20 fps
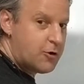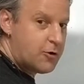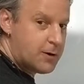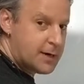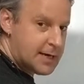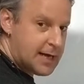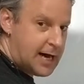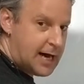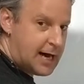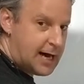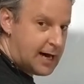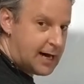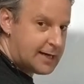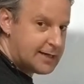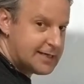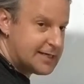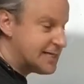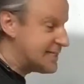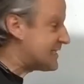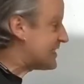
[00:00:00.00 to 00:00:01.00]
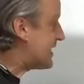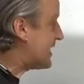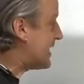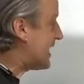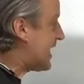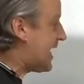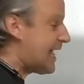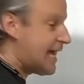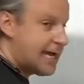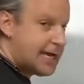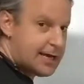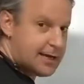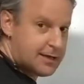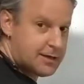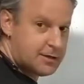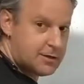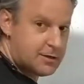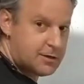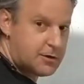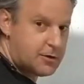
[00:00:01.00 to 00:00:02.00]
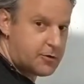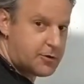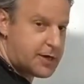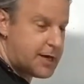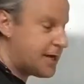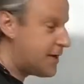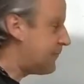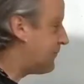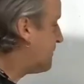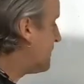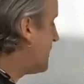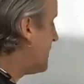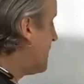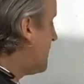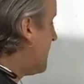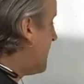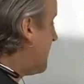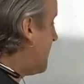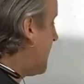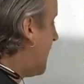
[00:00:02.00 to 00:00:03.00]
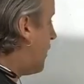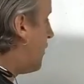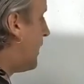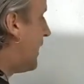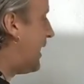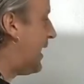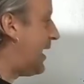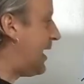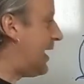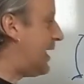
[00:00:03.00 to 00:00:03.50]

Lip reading: or an A. It's an E. Okay? Now,